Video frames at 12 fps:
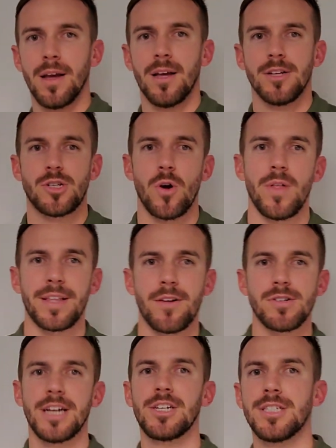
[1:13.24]
So like
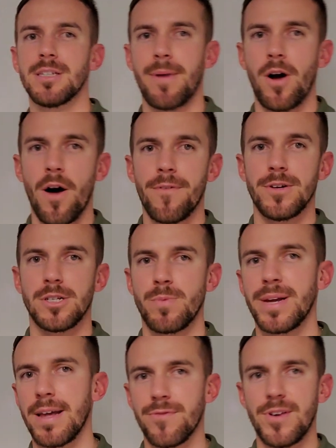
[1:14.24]
there's agents in my office,
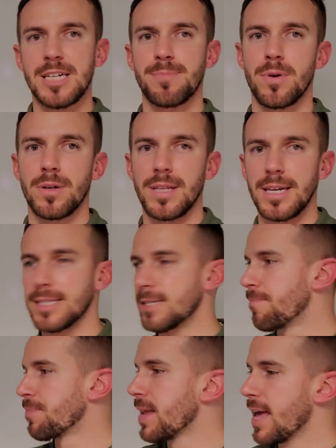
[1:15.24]
we get Facebook
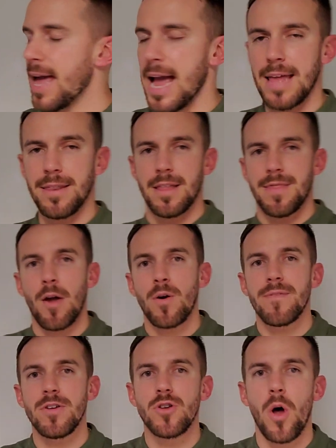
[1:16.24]
leads and they don't
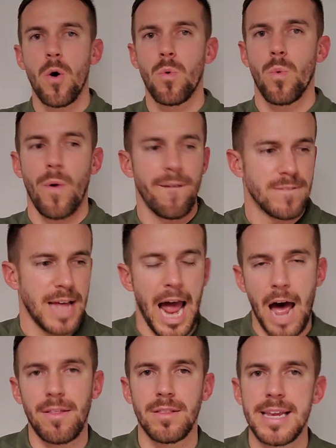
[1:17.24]
even know
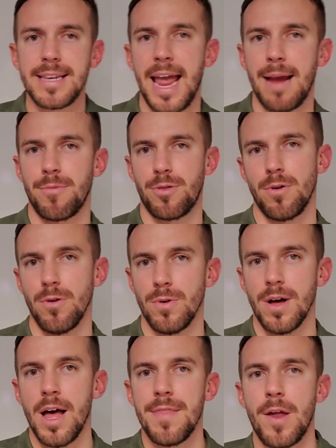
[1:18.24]
how the lead came
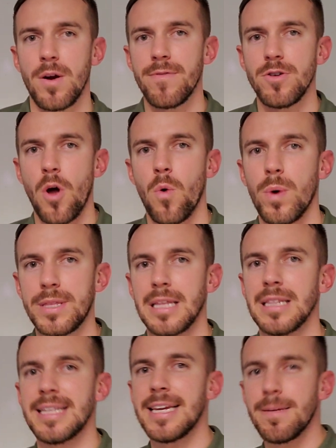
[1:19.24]
through. They don't even know what the
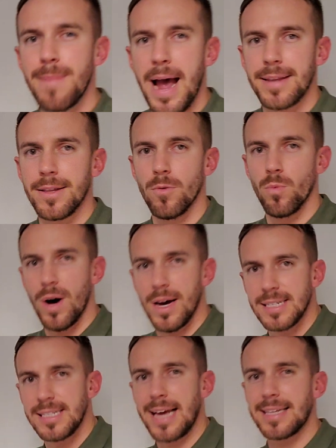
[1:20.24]
lead magnet
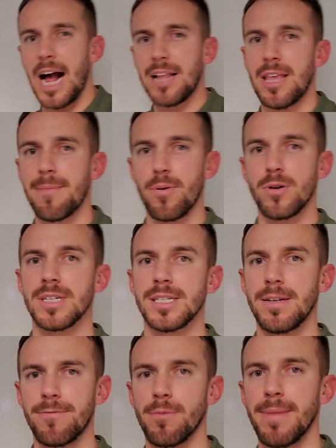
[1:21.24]
was that got that
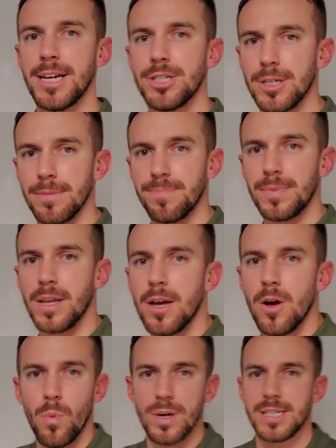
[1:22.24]
person's information.
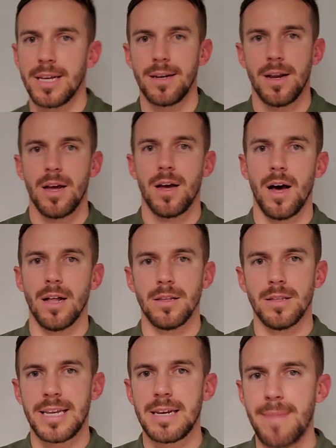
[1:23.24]
Was it a
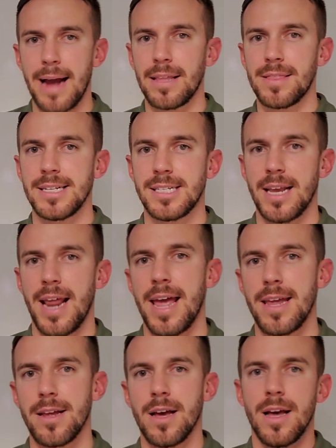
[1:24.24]
lead magnet that said,
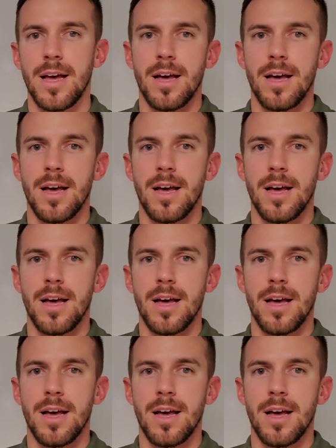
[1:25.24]
hey,